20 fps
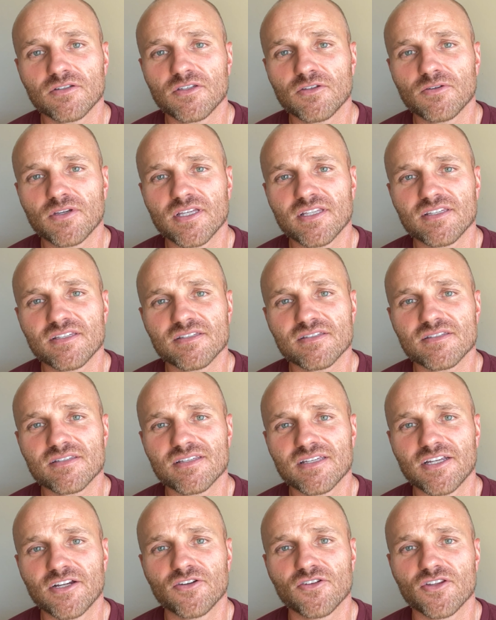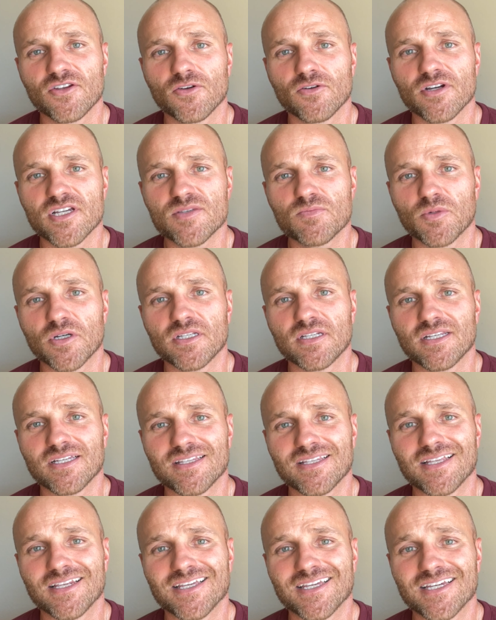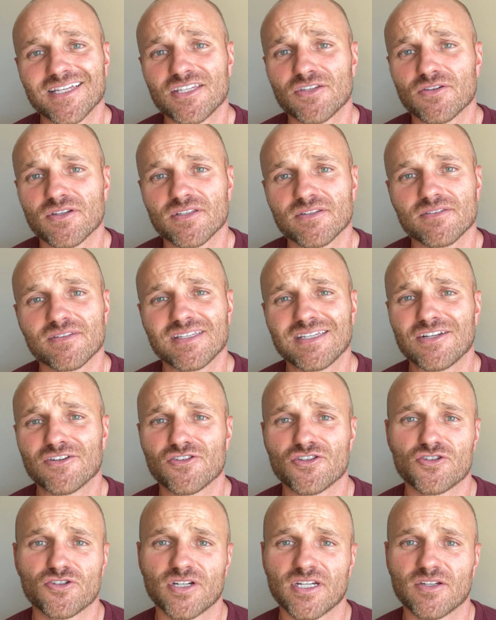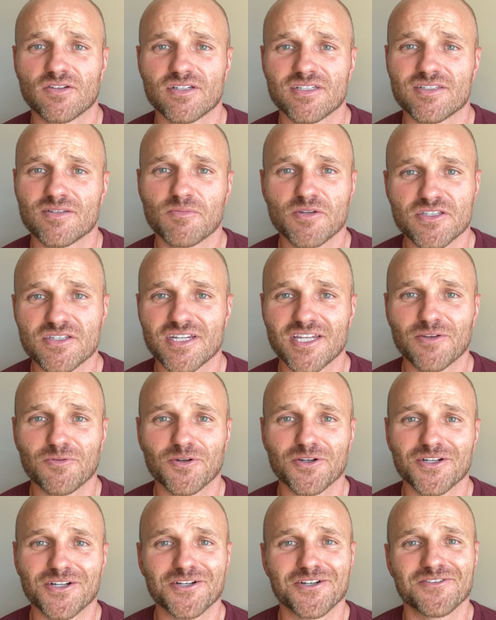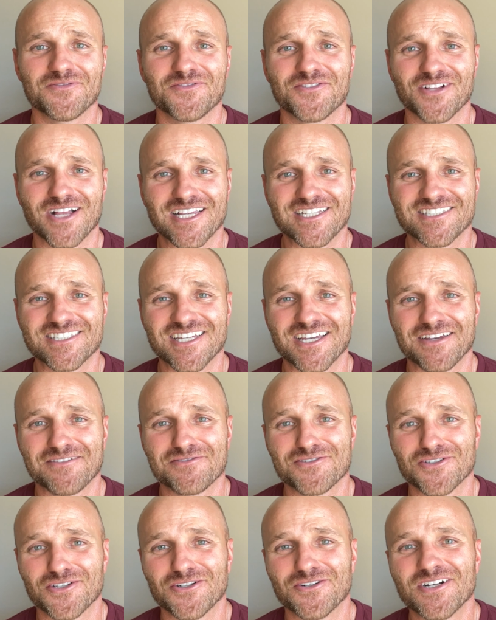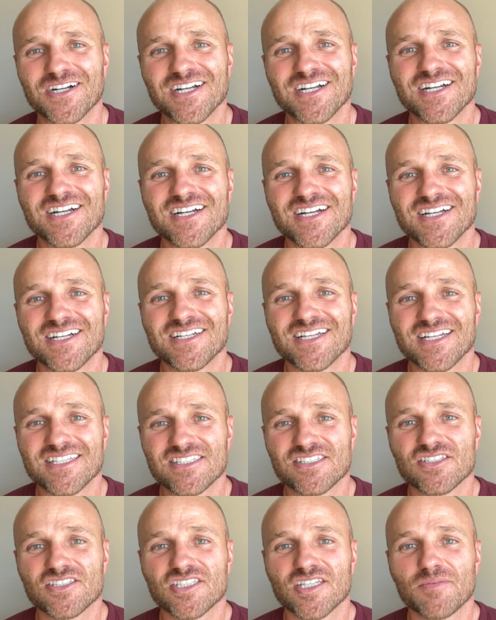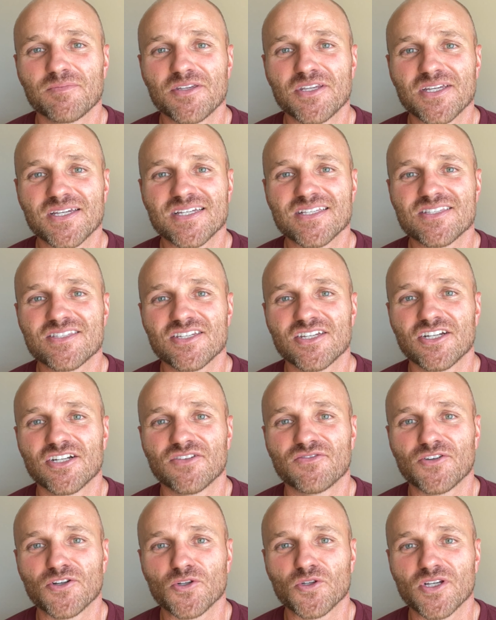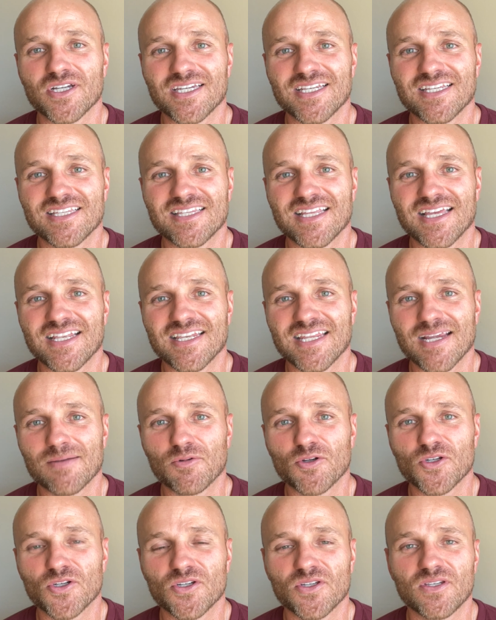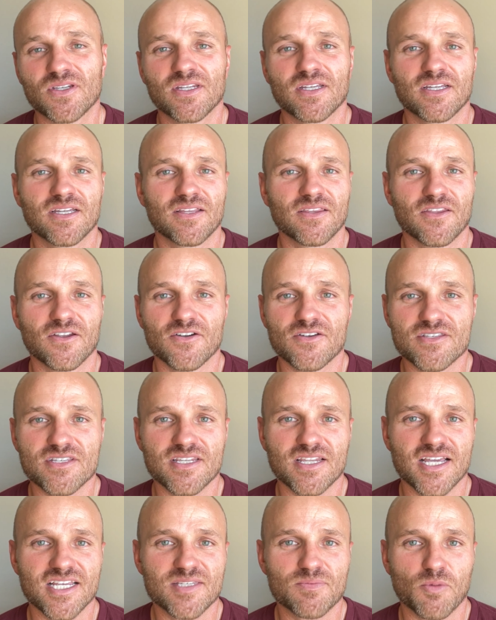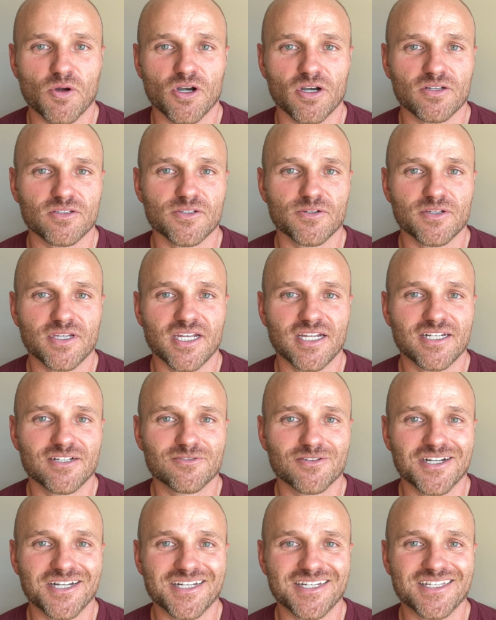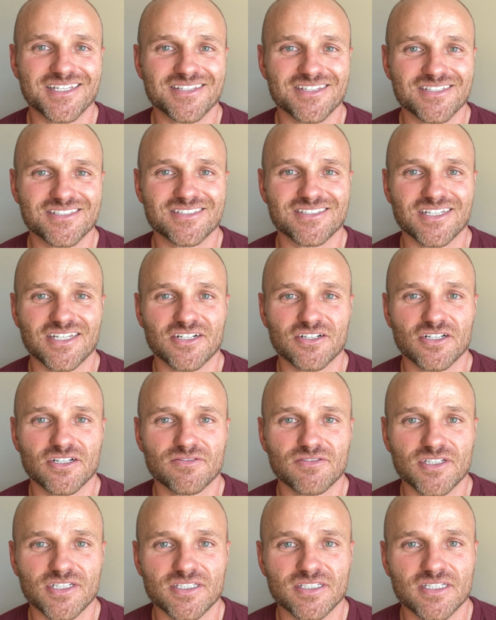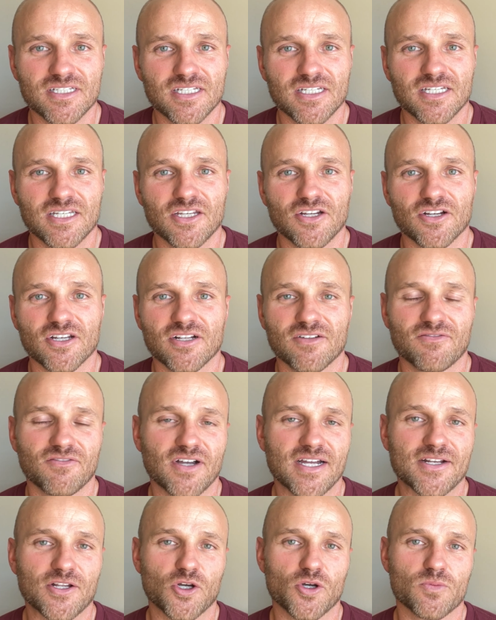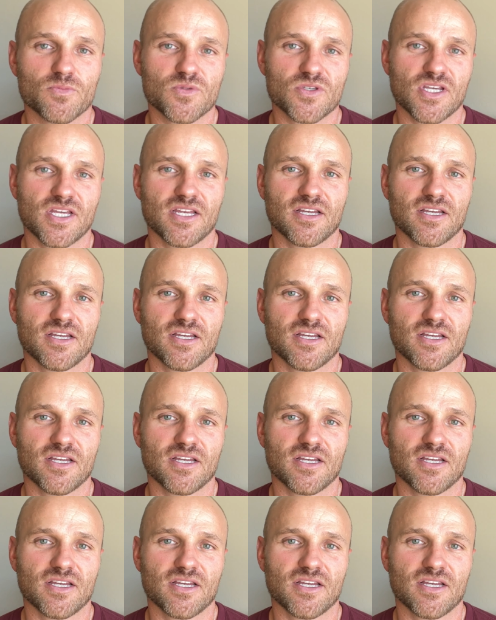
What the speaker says: can hear the noise, but then again, you can hear the train noise almost anywhere you're in Flagstaff. So that's just something to consider if you're looking in that neighborhood. There is a nice park located right in the center of it. You're going to find homes